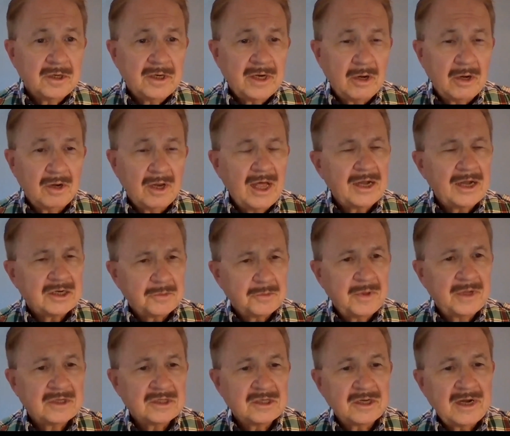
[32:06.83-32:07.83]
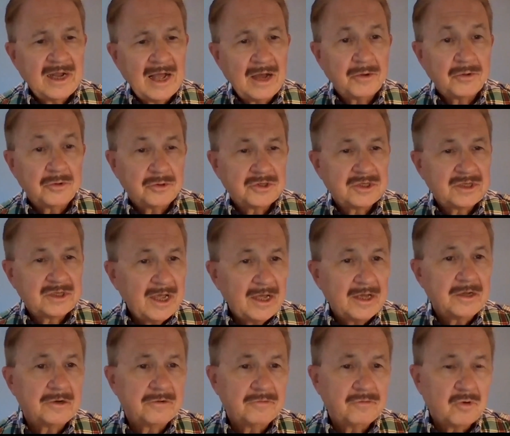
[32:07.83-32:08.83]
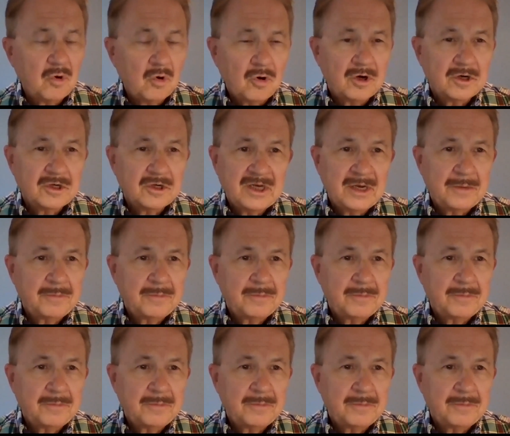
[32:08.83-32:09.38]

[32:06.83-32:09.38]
Now, a lot depends on how you say it, of course.